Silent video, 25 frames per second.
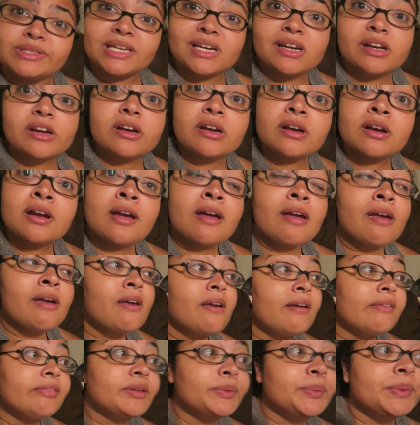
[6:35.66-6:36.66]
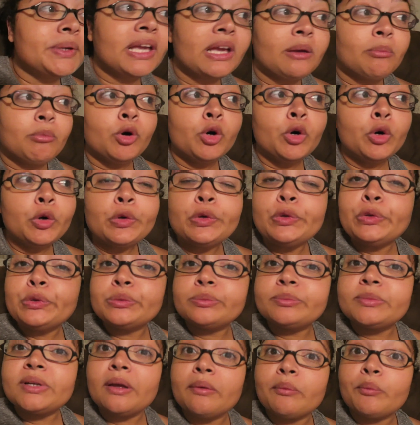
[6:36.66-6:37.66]
dinner and then we came
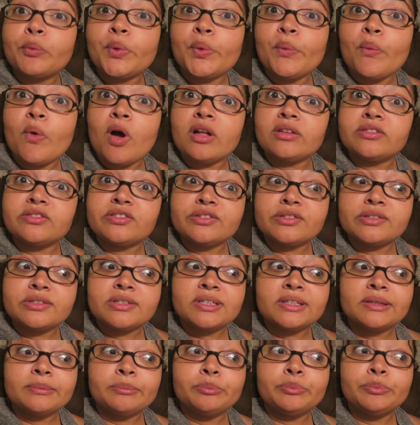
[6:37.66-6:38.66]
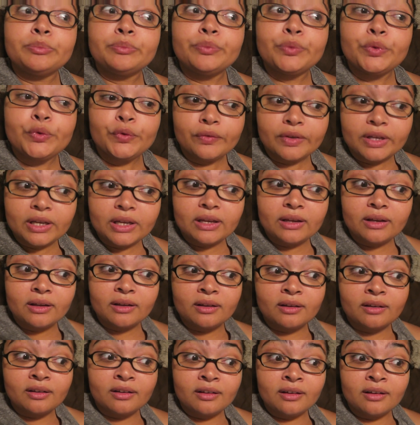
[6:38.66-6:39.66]
home and we watched a movie
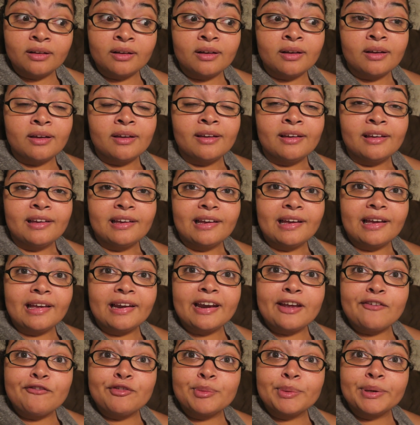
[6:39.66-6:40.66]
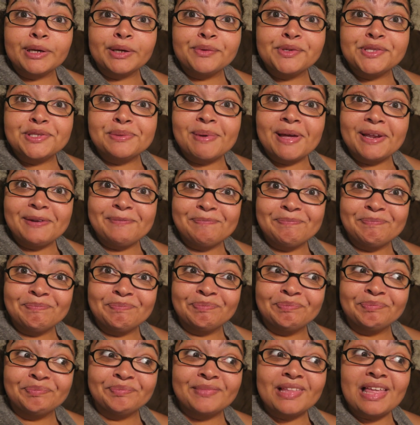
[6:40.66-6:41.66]
and everybody went to bed.
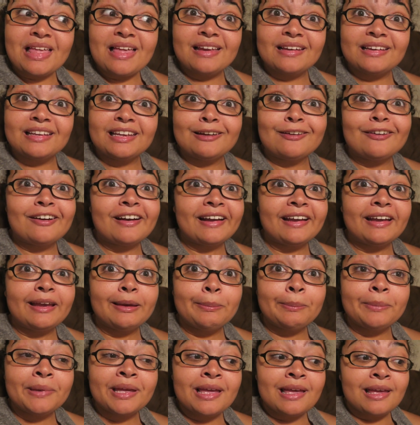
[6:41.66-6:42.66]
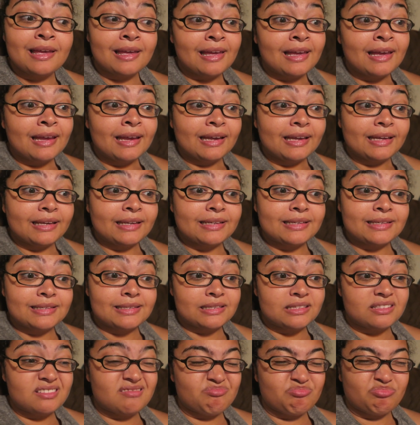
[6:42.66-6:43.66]
And here I am. It
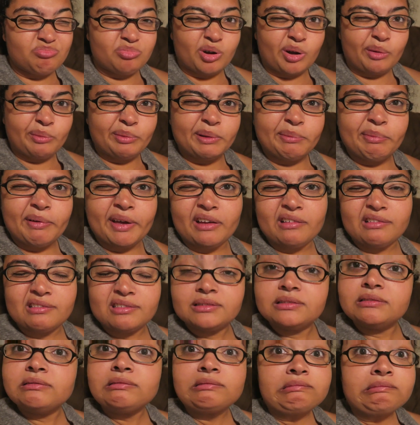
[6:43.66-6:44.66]
is probably about